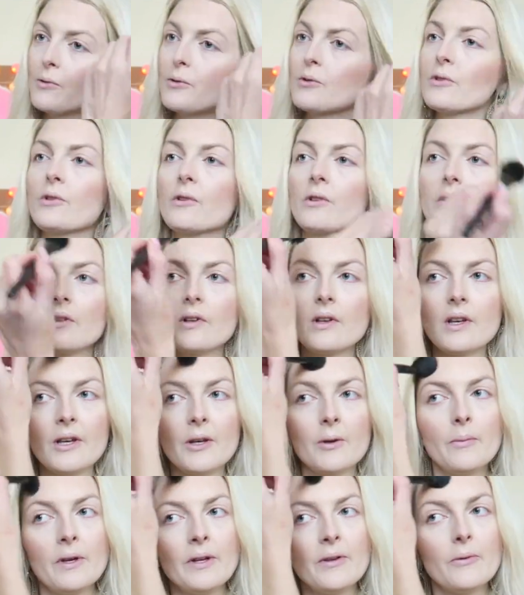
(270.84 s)
Also a
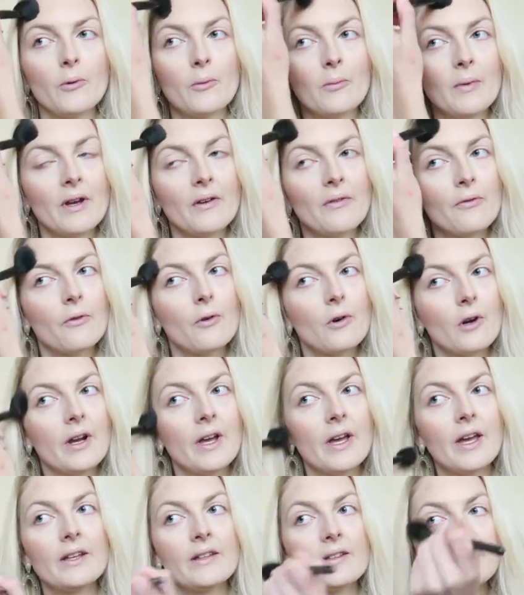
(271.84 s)
little bit on my
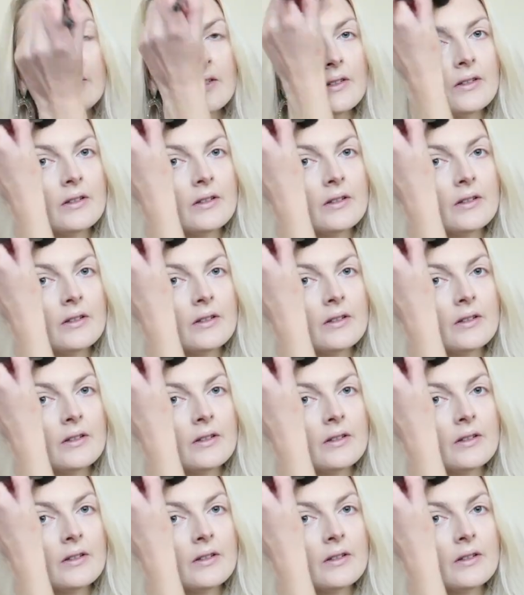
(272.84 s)
forehead,